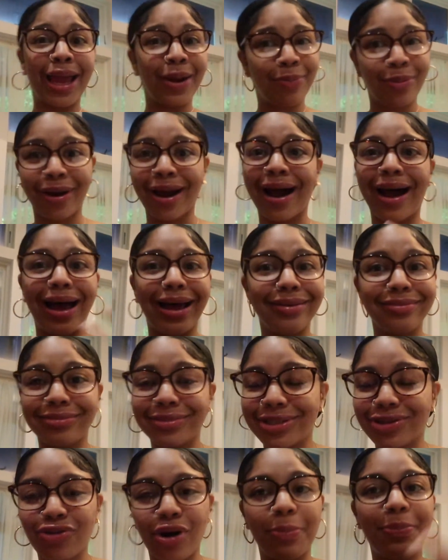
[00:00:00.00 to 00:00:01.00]
Apricot,
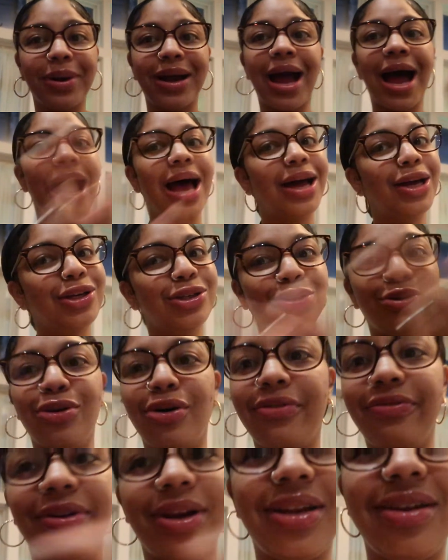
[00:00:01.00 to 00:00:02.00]
scrapricot, you
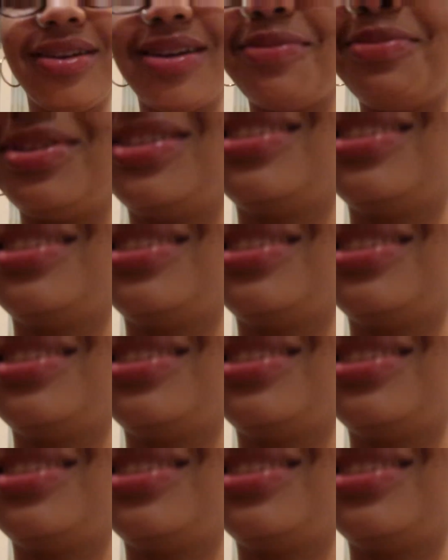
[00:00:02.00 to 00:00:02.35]
already know